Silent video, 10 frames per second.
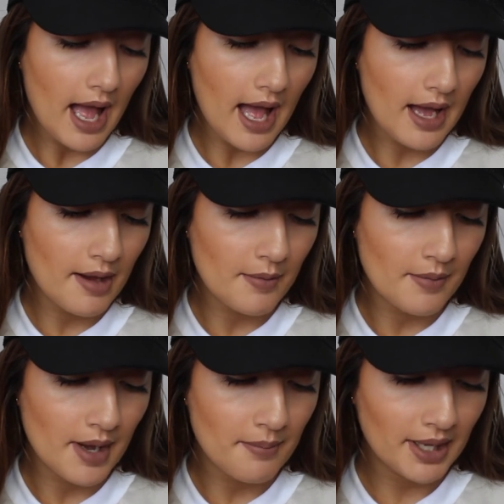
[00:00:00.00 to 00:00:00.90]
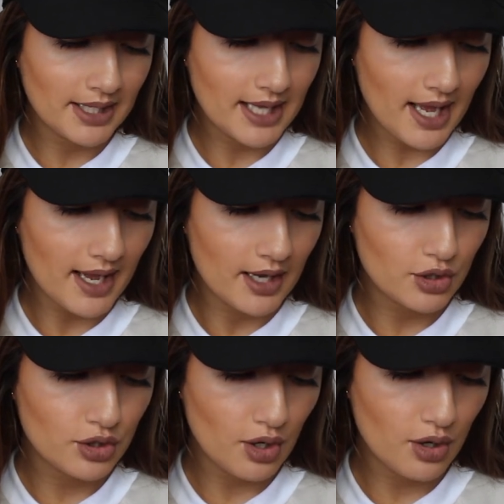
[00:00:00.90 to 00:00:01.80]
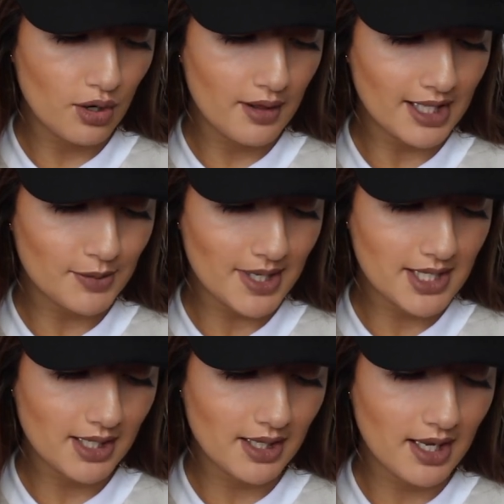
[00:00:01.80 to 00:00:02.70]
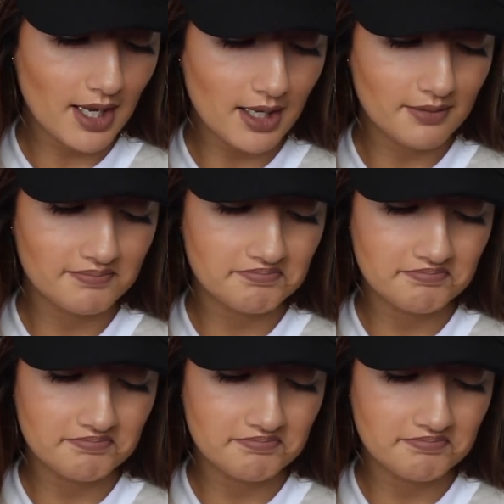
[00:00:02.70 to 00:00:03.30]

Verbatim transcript: But yeah, so that's basically